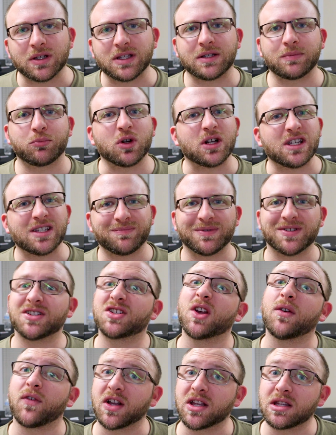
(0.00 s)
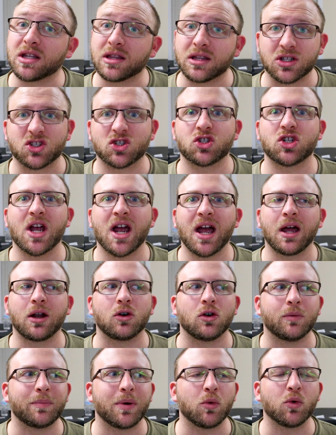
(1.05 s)
It's pretty specific to this
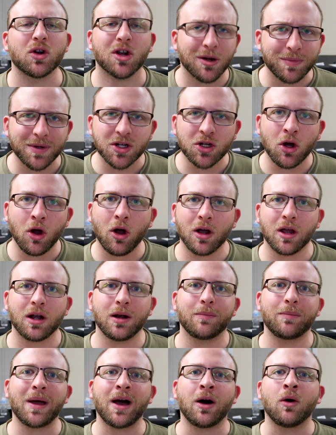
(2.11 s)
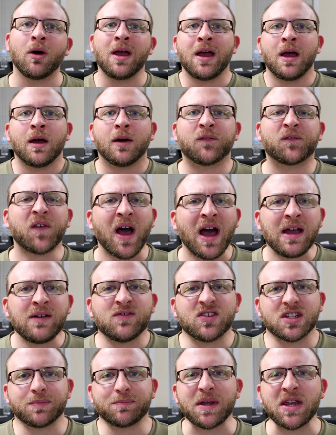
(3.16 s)
channel, but we're gonna be talking about
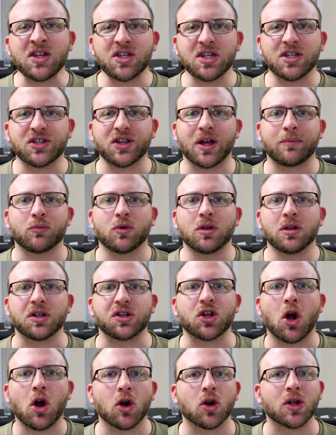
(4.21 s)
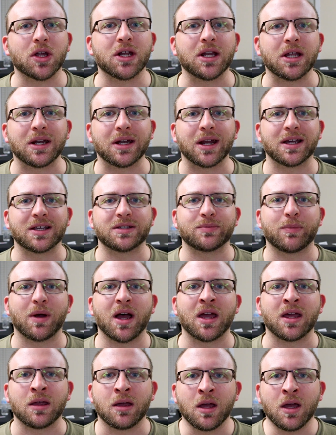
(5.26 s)
five species I'm really targeting as
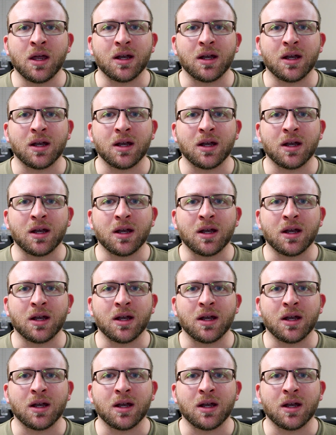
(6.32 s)
my